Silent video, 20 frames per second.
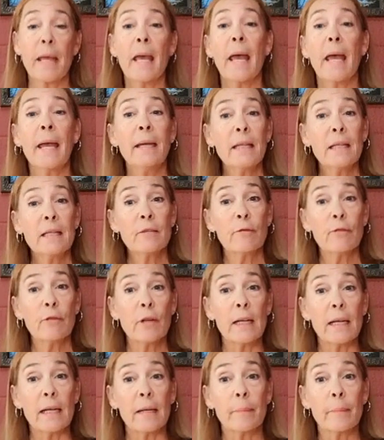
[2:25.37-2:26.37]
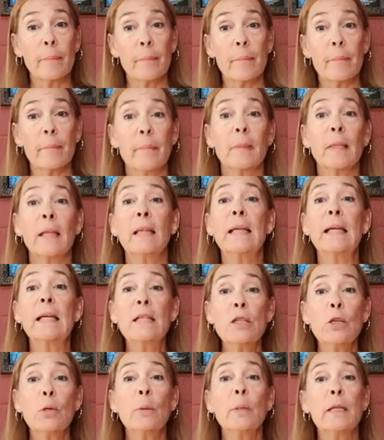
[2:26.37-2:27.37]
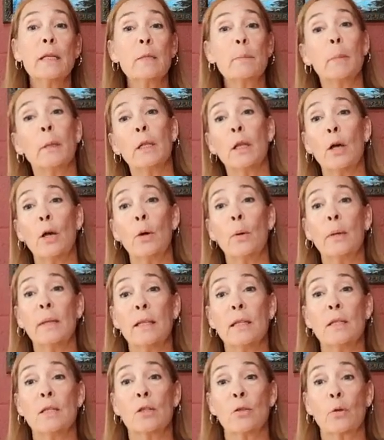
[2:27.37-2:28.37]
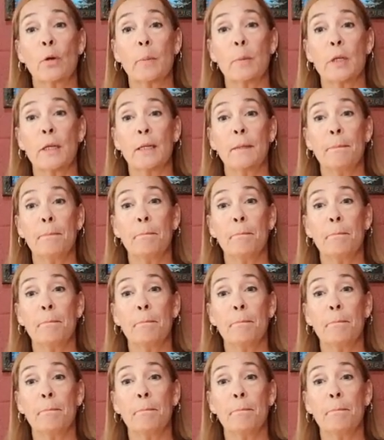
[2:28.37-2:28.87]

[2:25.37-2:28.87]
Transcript: And it's free. The link to it is below in the description.